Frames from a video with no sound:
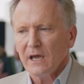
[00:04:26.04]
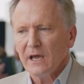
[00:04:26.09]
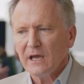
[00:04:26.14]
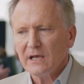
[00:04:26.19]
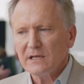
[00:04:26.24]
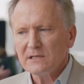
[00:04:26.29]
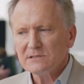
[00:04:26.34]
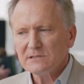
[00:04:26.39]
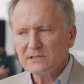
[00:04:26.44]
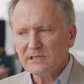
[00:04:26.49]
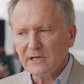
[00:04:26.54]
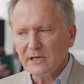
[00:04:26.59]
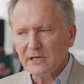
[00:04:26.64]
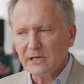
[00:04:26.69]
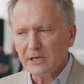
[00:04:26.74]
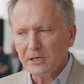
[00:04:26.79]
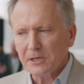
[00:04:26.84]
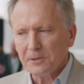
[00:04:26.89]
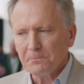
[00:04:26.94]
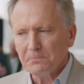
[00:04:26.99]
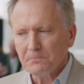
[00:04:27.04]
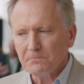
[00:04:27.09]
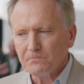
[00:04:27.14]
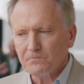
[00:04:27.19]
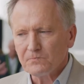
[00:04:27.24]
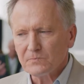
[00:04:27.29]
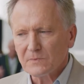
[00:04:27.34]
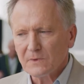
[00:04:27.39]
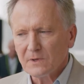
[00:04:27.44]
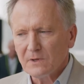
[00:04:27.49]
And
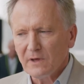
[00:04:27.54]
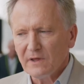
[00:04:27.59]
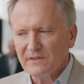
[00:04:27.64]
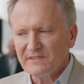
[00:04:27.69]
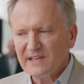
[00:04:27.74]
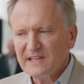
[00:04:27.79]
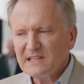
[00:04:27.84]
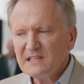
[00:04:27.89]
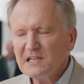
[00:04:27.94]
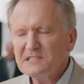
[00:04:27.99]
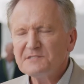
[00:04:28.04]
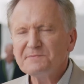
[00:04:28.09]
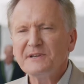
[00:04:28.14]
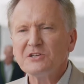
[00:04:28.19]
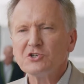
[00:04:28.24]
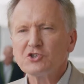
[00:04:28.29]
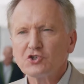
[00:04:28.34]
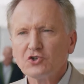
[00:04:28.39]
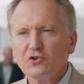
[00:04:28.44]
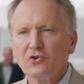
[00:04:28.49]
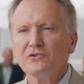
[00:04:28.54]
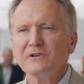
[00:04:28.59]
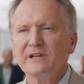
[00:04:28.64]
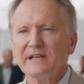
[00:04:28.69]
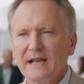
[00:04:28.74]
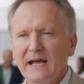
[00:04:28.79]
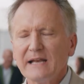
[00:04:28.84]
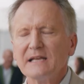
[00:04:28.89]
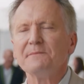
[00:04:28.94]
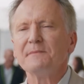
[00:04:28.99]
that has been shown
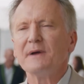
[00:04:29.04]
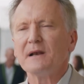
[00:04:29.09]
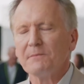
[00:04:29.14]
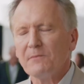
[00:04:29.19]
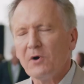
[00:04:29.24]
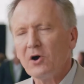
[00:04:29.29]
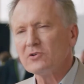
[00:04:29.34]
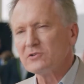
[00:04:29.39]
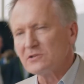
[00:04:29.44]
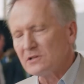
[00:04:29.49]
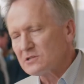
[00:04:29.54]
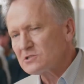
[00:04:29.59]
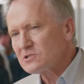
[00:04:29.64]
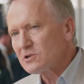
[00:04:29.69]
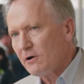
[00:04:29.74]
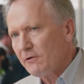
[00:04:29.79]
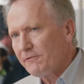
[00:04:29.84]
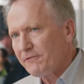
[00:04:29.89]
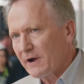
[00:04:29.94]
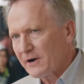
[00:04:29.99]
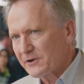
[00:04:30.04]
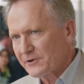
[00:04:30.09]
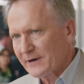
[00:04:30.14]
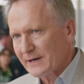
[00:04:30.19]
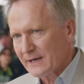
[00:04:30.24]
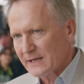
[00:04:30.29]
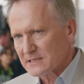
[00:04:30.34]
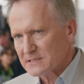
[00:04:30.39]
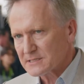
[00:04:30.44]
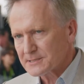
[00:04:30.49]
in animal models of
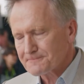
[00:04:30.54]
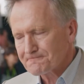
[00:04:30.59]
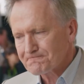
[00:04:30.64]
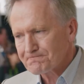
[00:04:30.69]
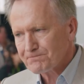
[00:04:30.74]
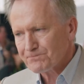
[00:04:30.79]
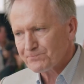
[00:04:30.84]
RLS.